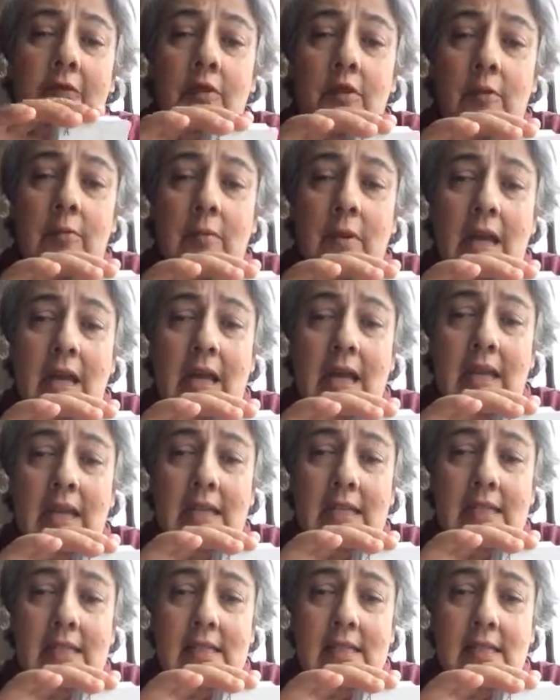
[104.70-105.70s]
from
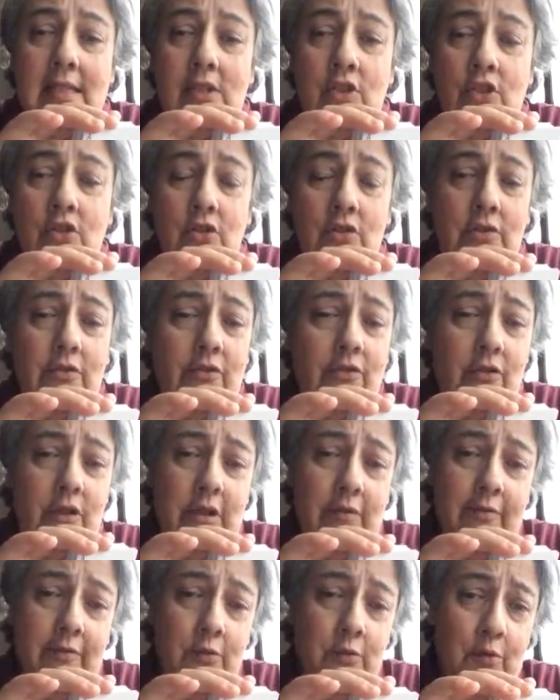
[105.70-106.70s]
ace 2,
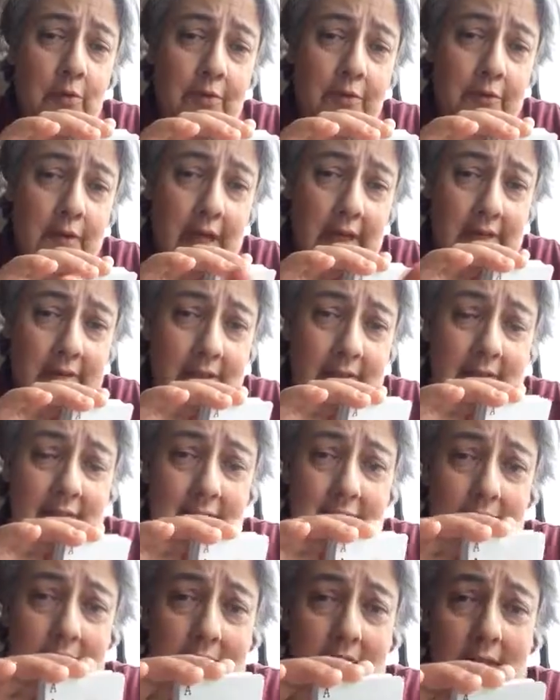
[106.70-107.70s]
3, 4, 5,
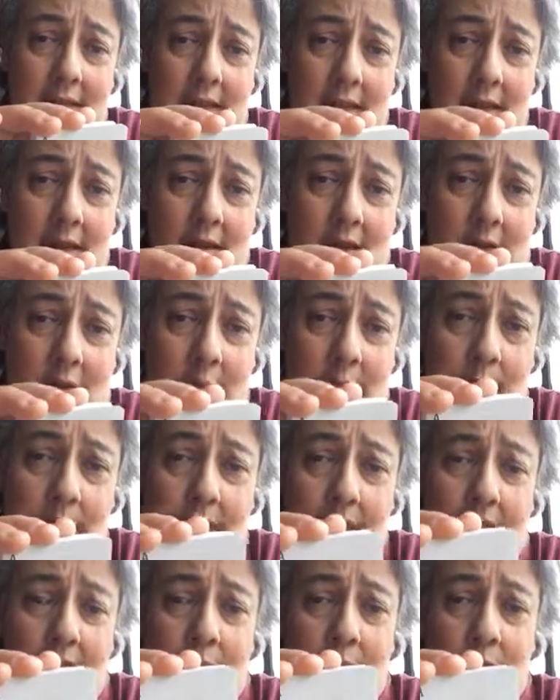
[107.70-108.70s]
6 and up
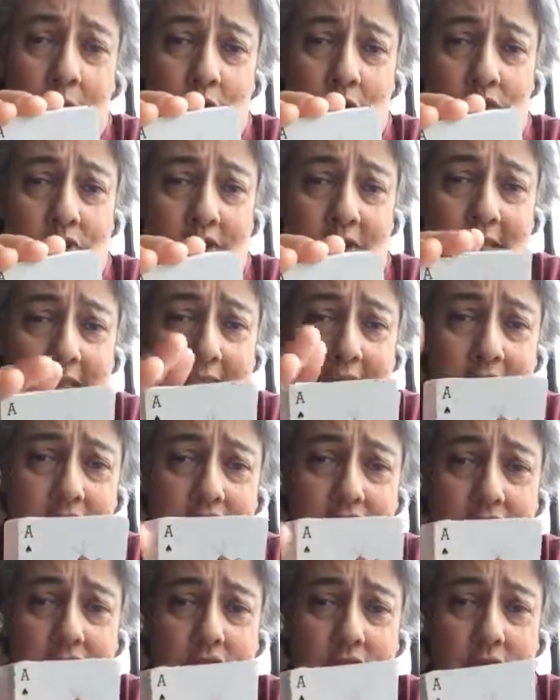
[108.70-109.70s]
like most
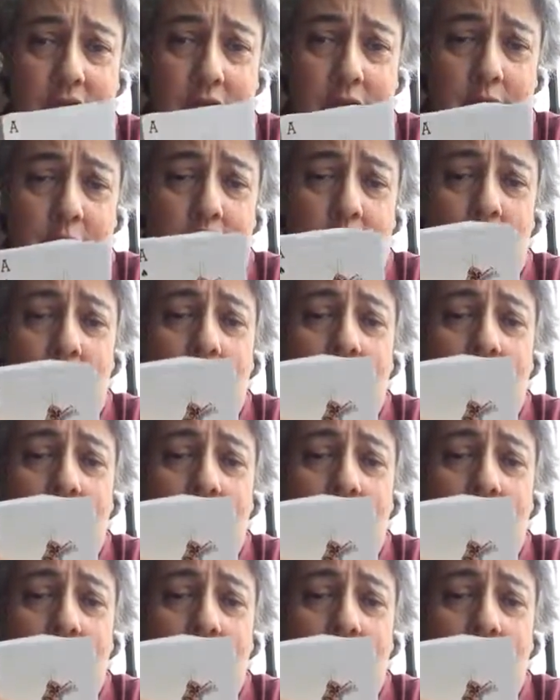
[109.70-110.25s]
decks do,